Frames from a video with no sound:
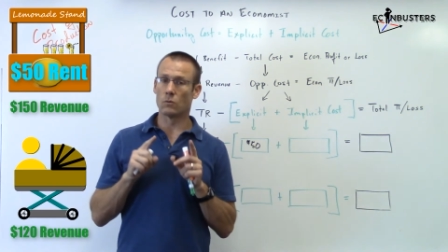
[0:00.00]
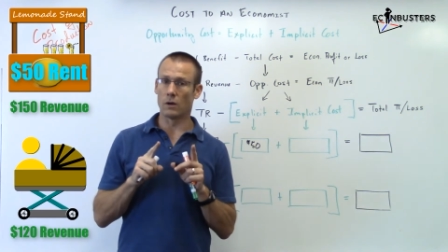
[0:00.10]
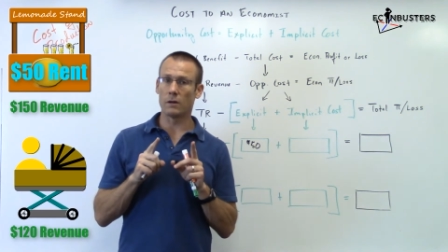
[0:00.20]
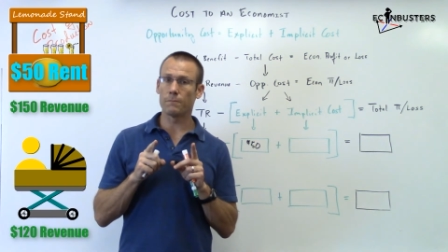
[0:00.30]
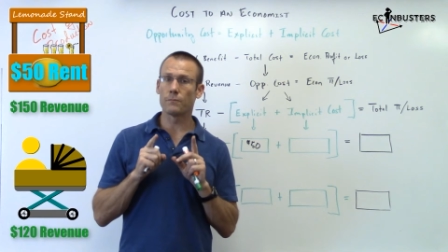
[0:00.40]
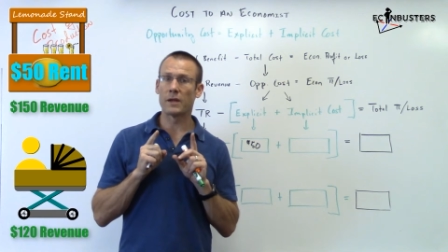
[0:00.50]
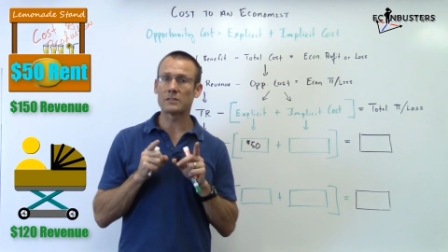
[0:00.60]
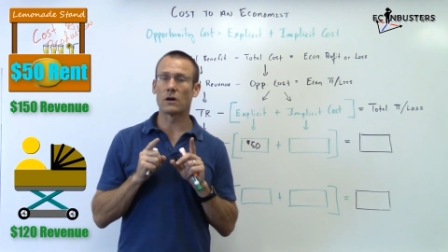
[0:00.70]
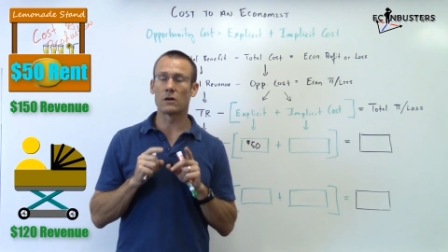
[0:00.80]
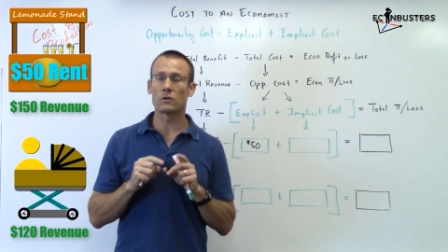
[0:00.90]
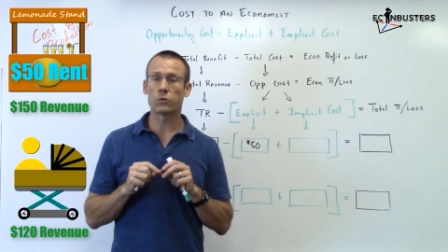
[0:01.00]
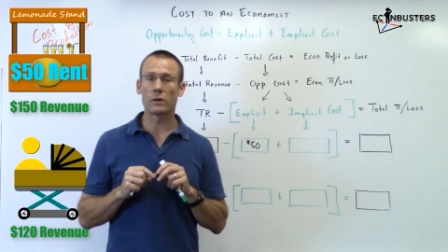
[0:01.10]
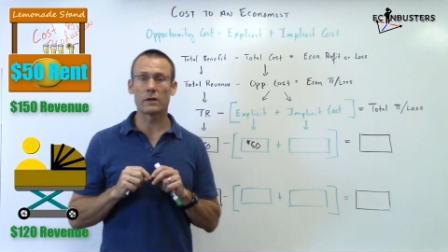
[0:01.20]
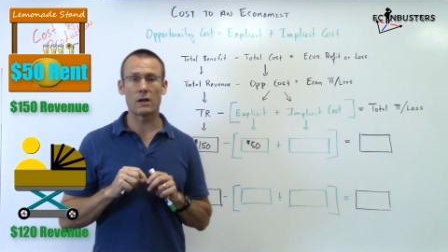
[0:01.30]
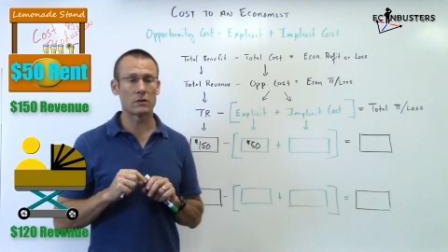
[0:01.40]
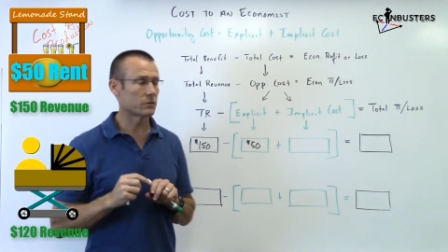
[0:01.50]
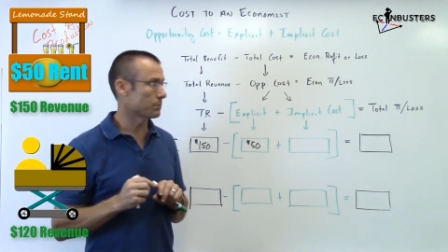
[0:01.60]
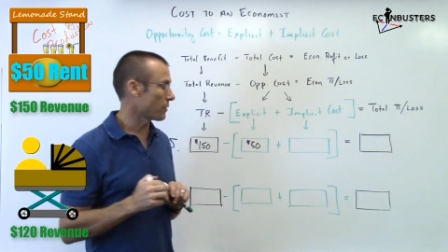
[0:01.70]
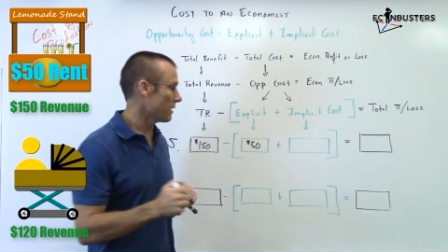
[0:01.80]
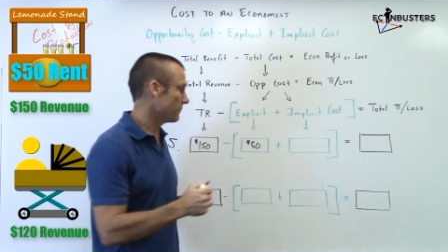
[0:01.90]
Well, that's $120 in
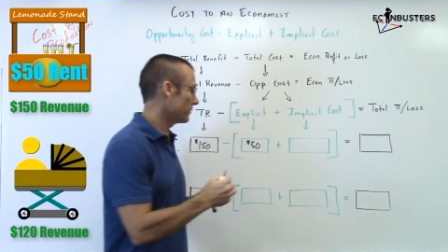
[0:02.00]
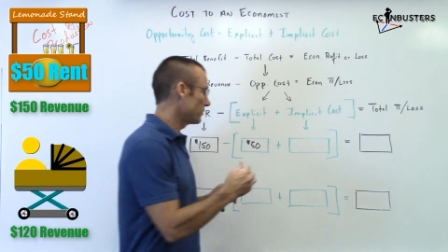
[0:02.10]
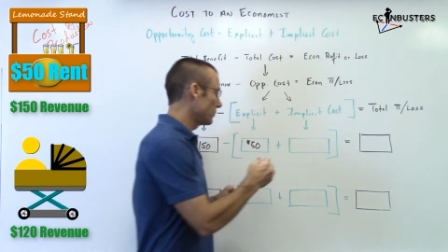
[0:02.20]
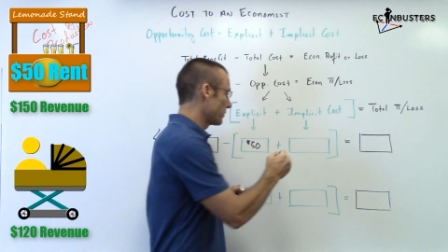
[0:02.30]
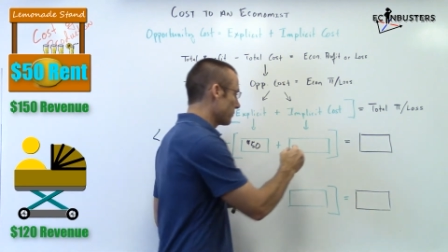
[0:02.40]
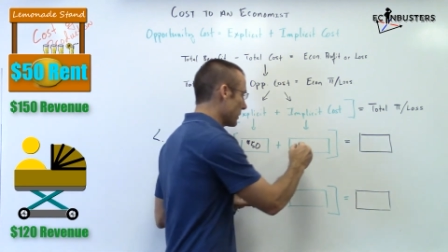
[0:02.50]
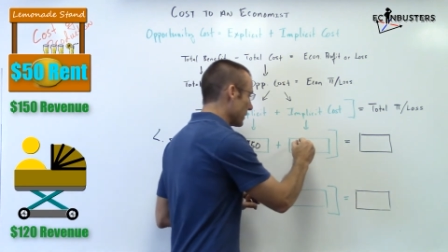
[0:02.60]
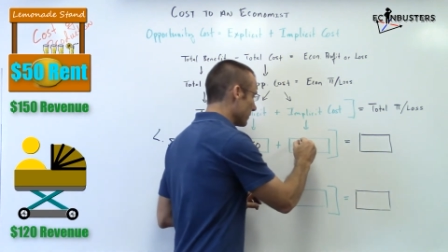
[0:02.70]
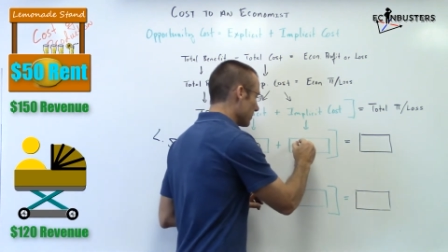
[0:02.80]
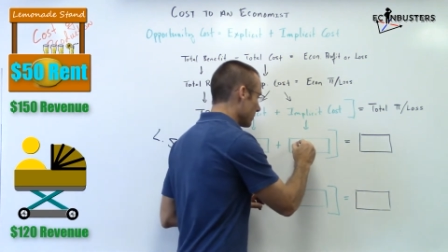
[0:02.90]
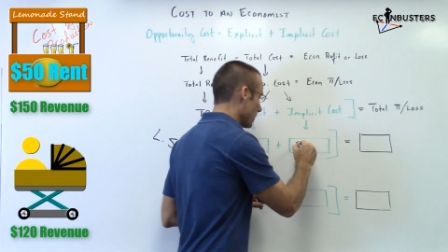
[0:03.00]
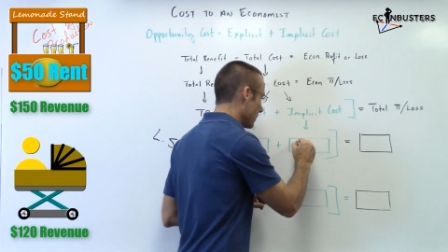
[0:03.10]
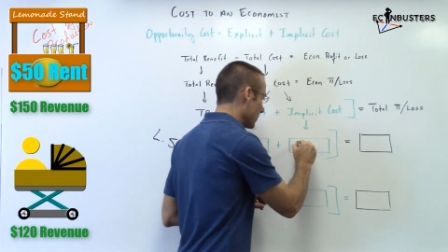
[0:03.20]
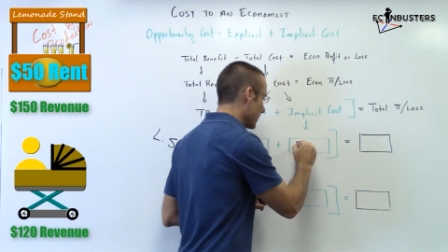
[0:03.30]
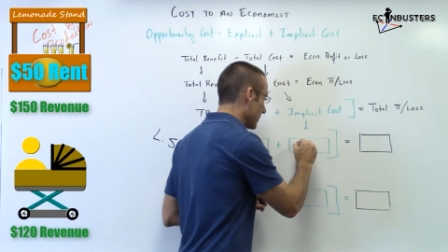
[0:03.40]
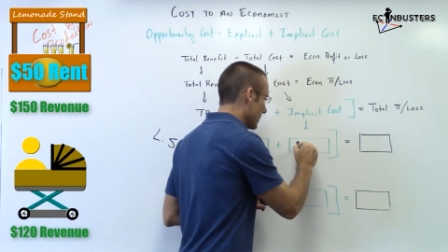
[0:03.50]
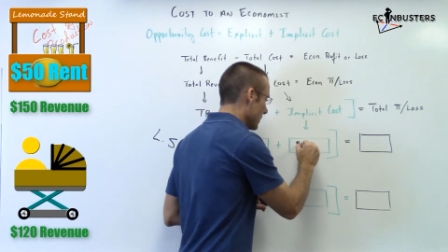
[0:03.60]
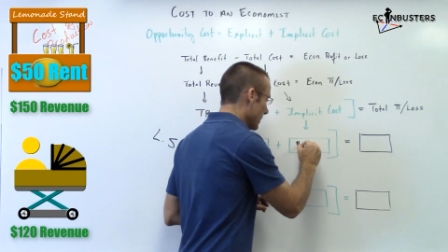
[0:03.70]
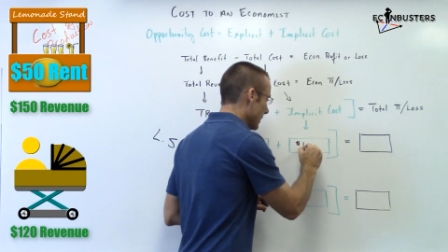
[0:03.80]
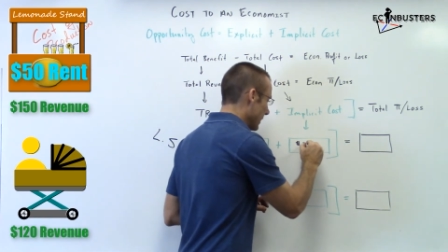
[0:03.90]
profits she would have made.
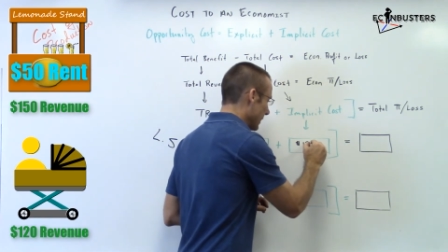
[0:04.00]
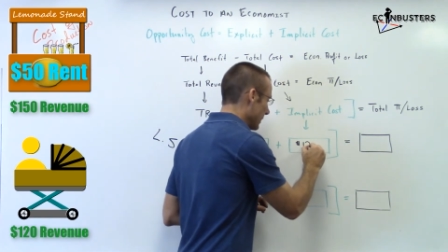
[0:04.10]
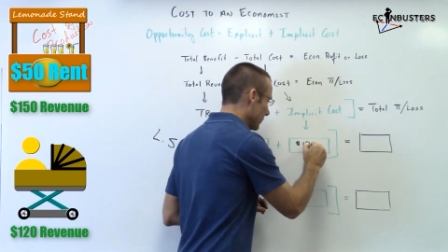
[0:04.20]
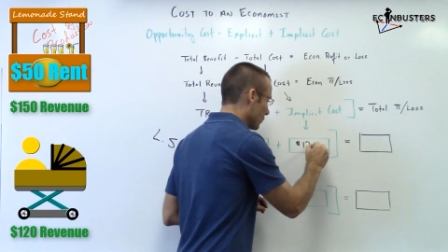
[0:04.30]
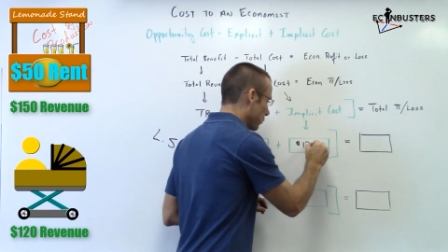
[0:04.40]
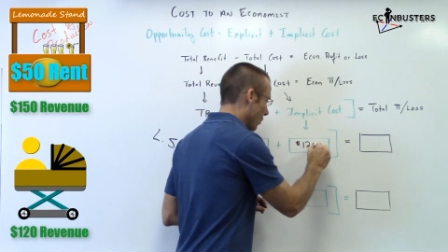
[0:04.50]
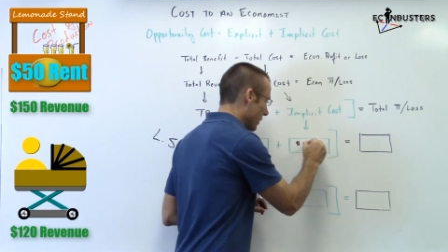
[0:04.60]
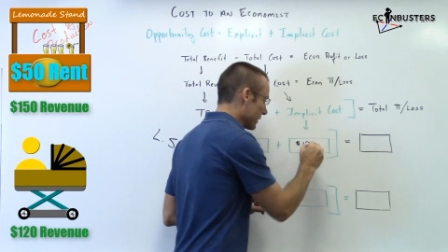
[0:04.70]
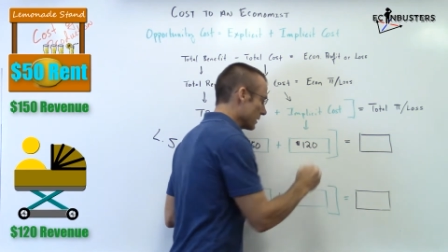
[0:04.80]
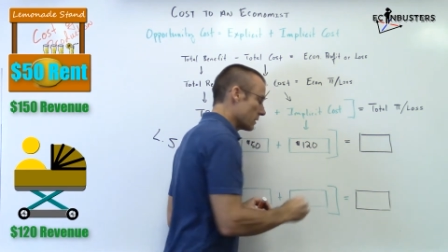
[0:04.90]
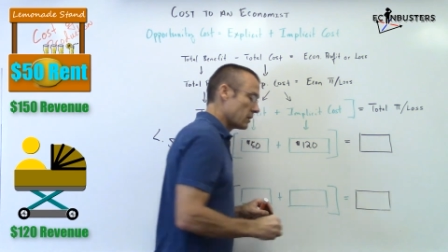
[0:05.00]
120.